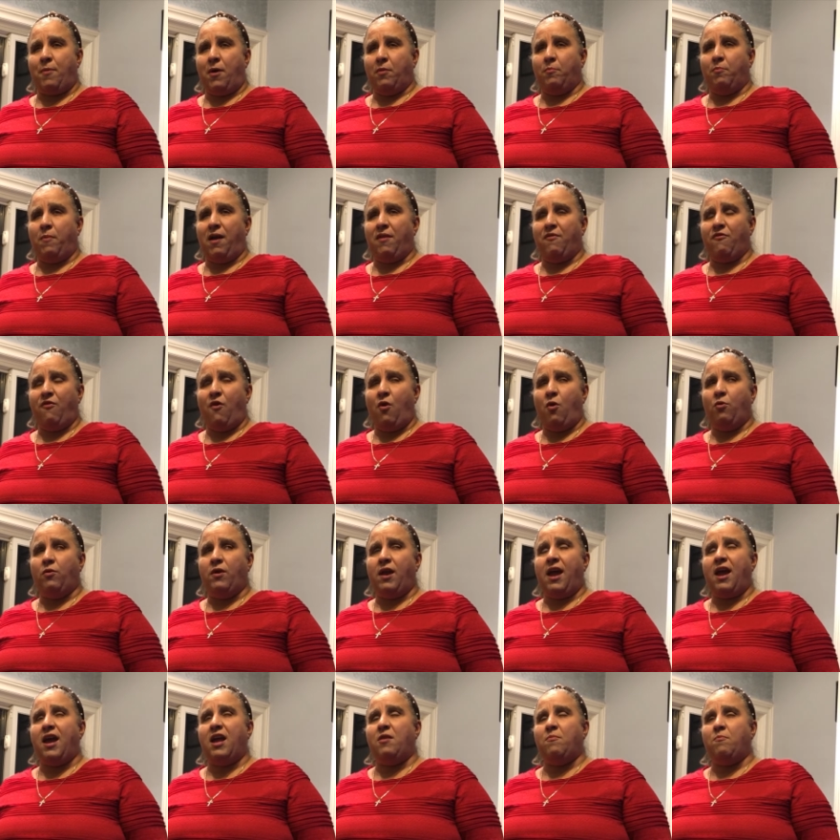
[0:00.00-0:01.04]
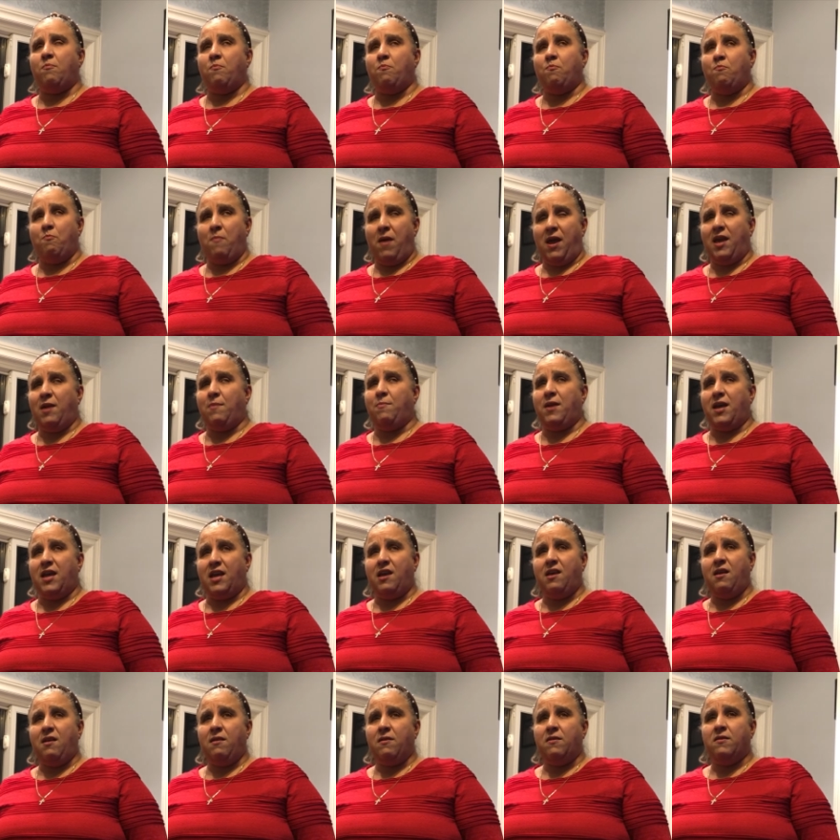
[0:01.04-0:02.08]
on my phone, and
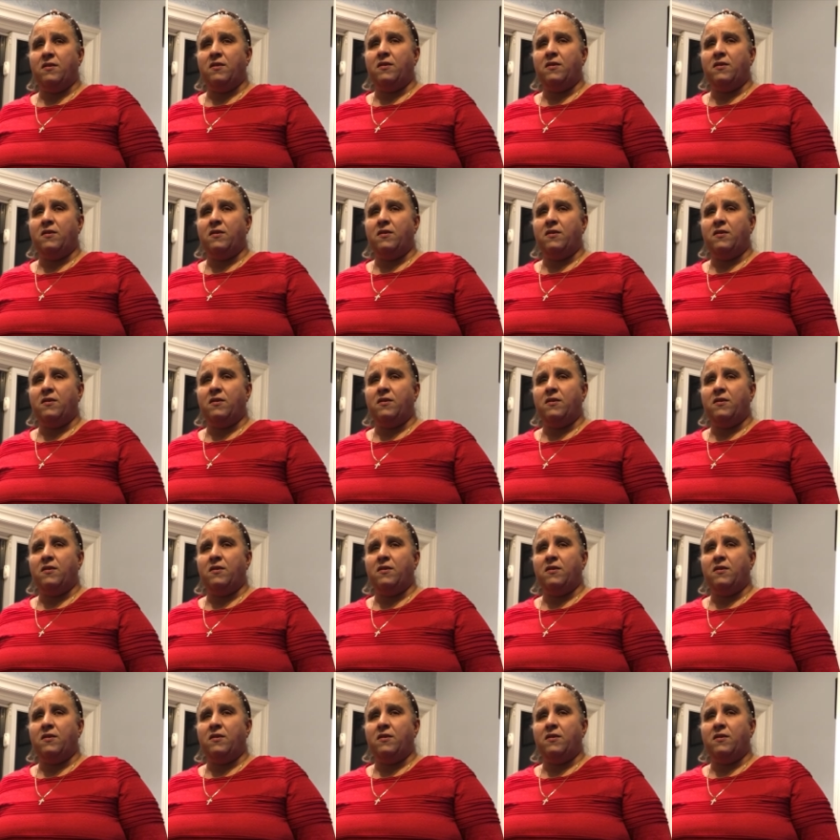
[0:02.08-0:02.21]
maybe,